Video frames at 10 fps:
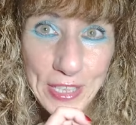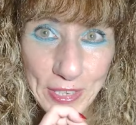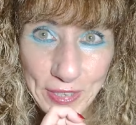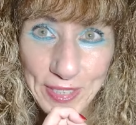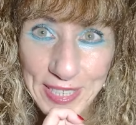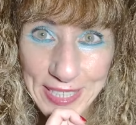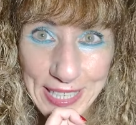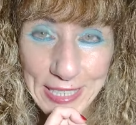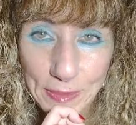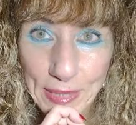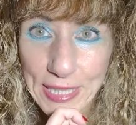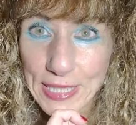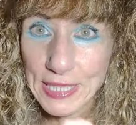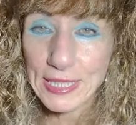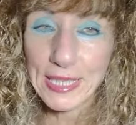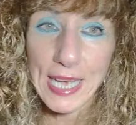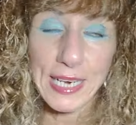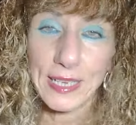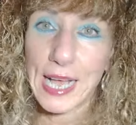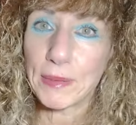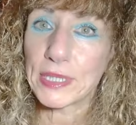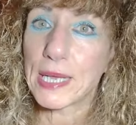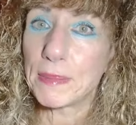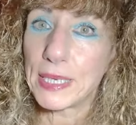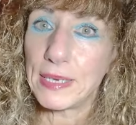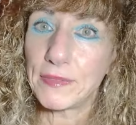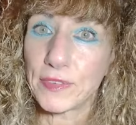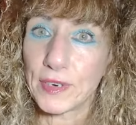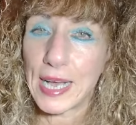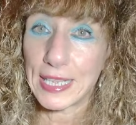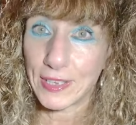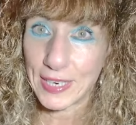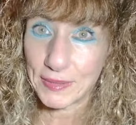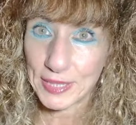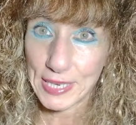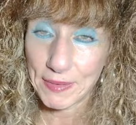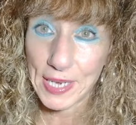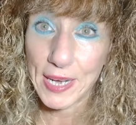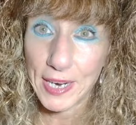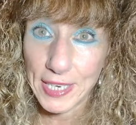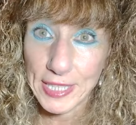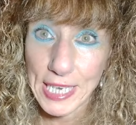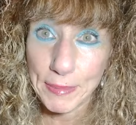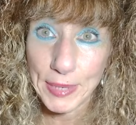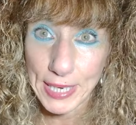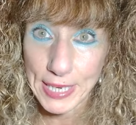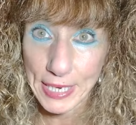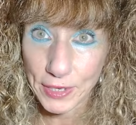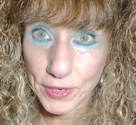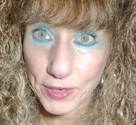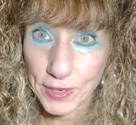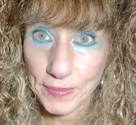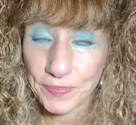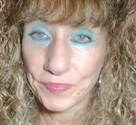The nurse said to me, I was coming in for, I thought I was having a heart attack, but I had GERD,